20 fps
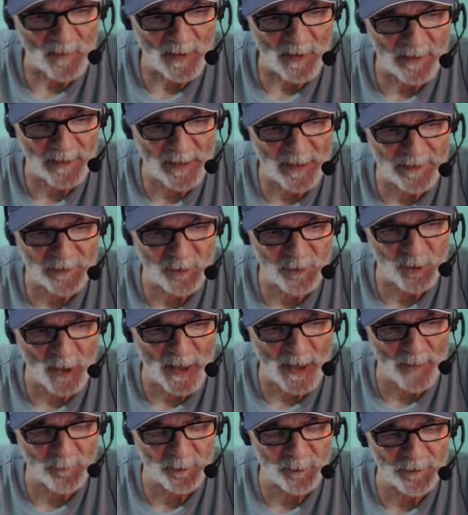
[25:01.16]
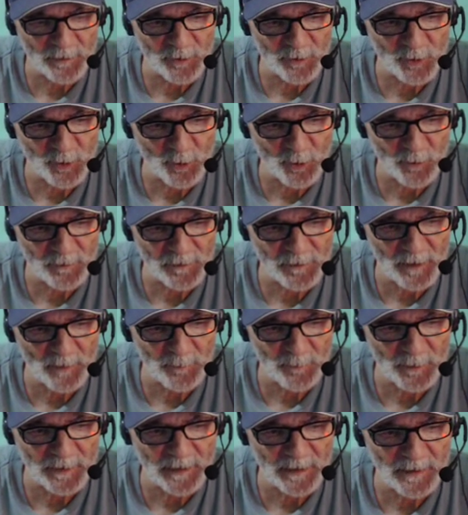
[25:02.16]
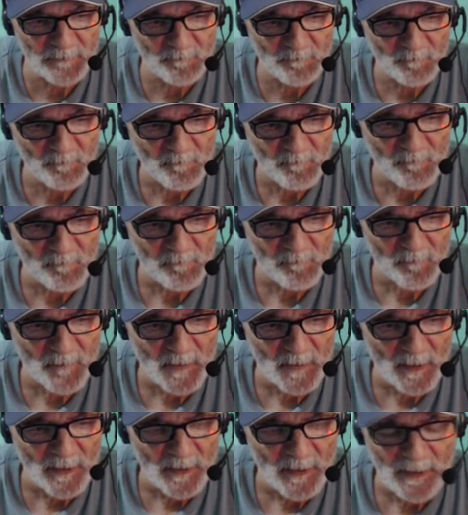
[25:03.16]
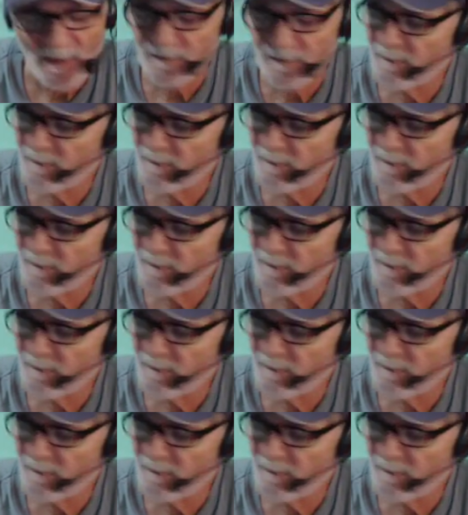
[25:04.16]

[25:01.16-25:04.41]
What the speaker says: I got a job with an insurance company. At